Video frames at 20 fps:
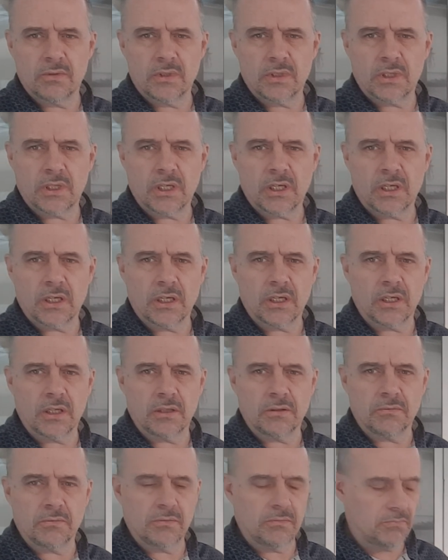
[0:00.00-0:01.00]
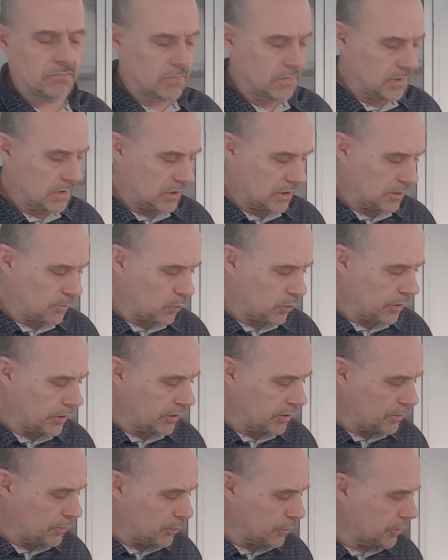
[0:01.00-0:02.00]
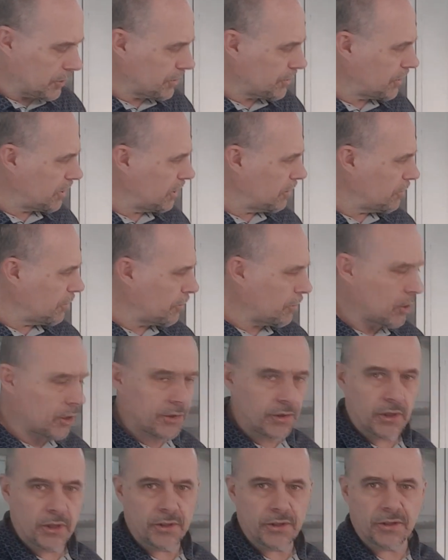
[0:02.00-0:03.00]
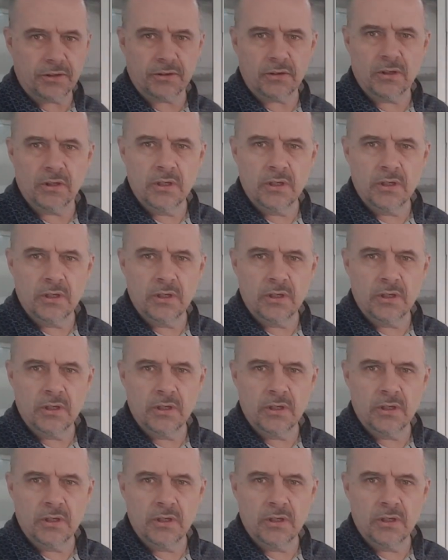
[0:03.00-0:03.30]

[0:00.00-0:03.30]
and I'm ready to put a skim of mud on it.